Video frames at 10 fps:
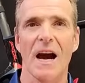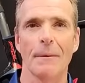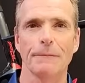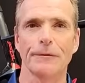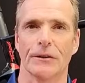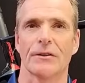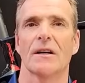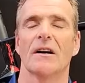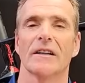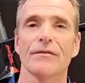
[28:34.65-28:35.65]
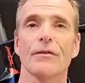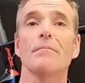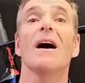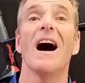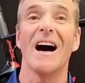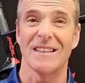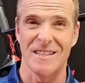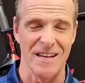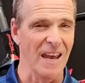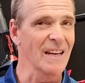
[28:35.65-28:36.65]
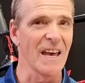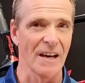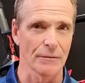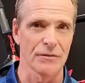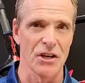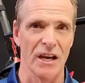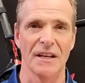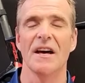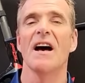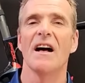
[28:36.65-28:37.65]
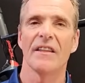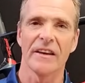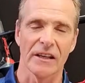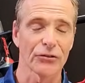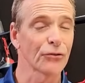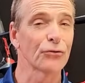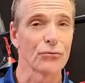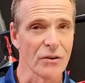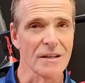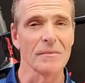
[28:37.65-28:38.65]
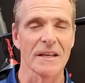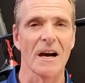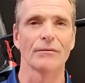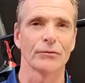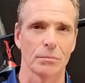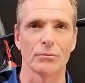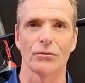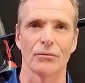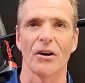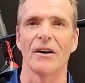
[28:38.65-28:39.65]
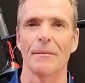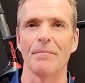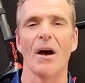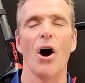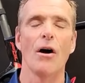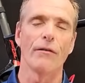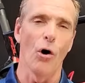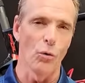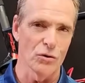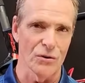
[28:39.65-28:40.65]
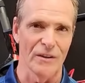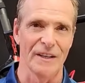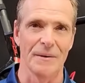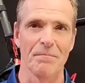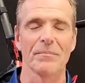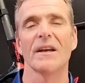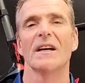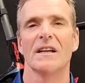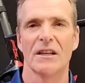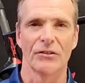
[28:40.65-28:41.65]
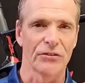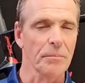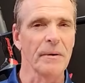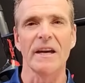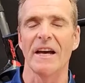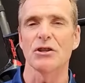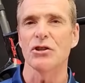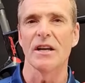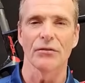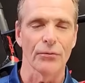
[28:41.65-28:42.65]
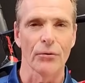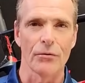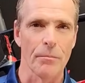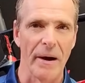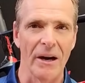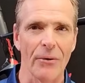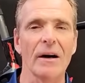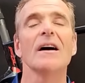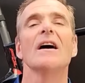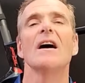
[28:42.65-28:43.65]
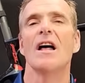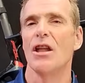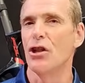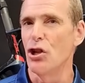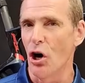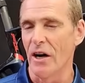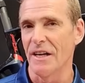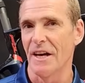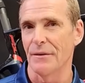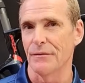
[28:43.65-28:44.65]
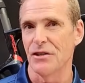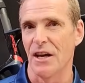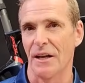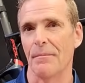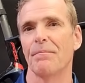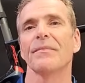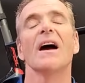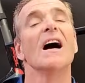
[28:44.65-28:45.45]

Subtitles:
Comfort, I'll give them a 10 out of 10. They're extremely comfortable to ride over all terrain. Zippy and transfer of power, 9 out of 10.